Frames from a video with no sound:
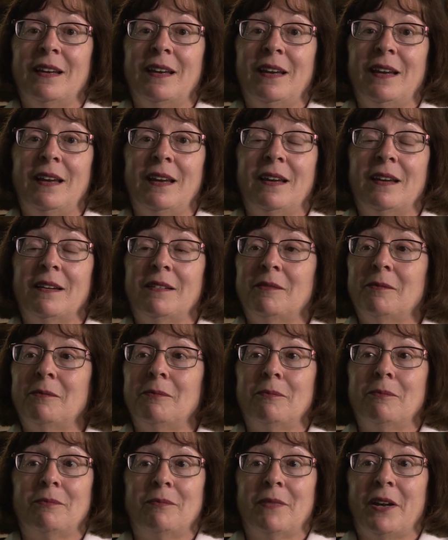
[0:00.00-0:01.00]
And
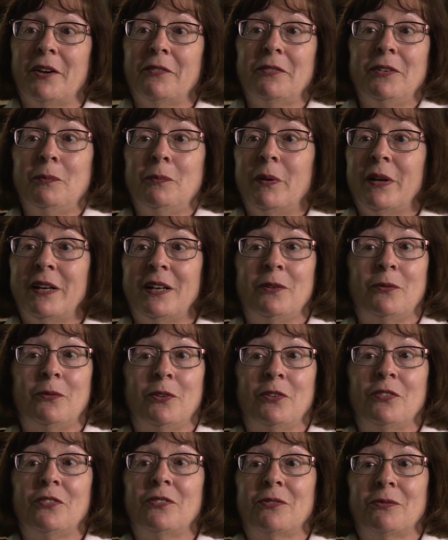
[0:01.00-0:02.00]
everybody
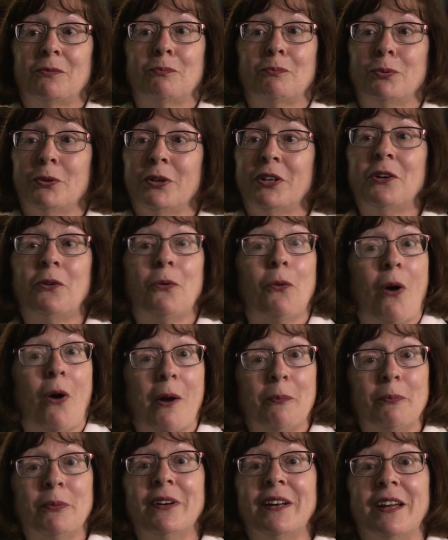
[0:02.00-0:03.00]
was pretty
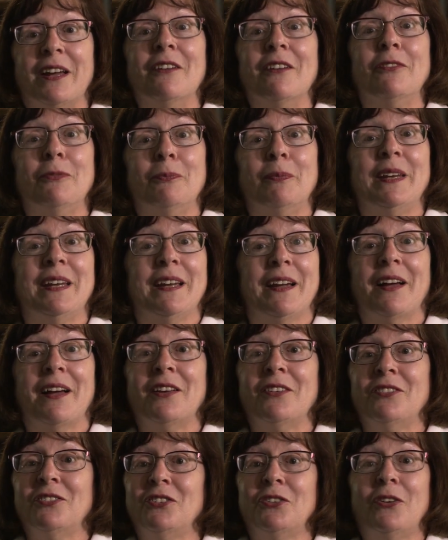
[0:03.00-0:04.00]
cooperative
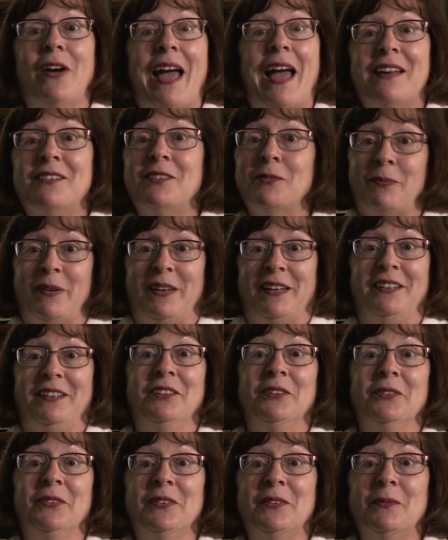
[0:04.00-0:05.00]
because you had to be,
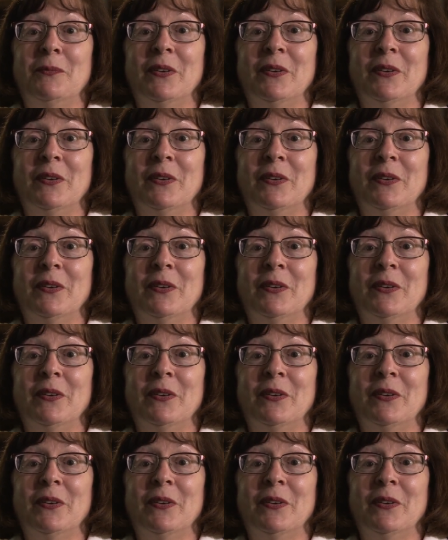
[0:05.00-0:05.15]
you're in the